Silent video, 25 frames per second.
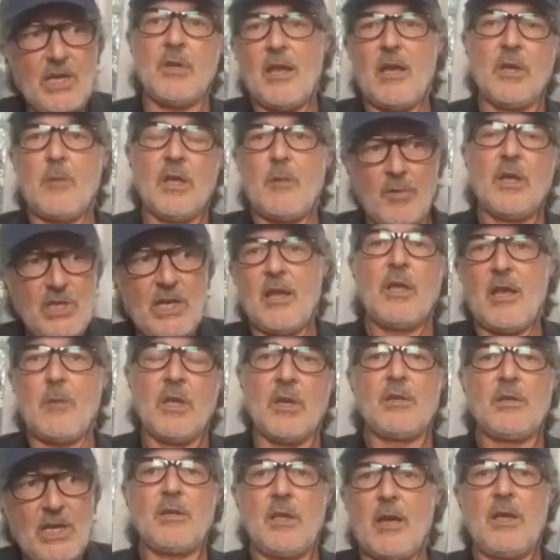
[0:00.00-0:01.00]
And, and
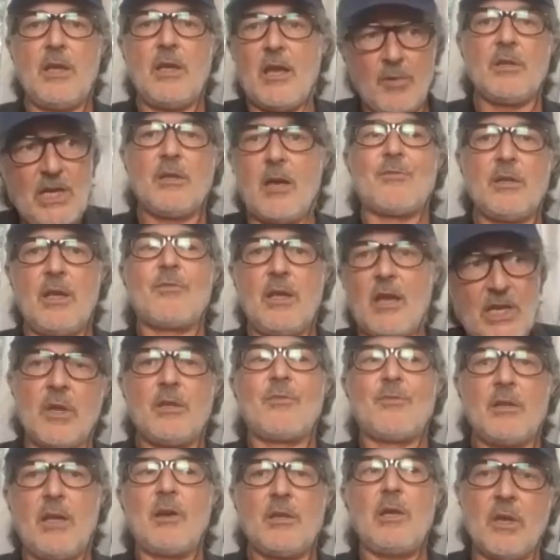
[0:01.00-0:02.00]
it, it's
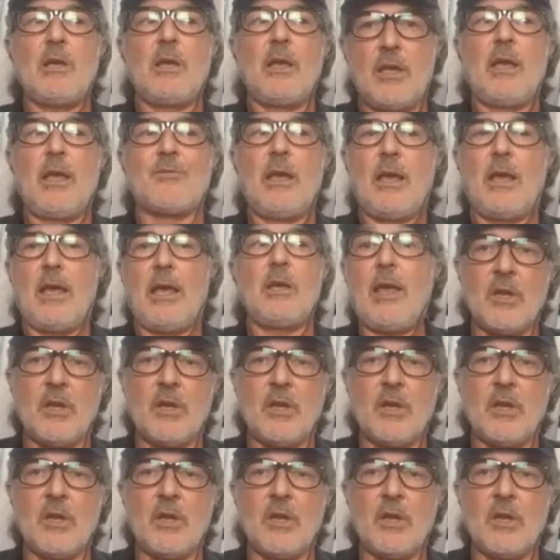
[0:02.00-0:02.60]
very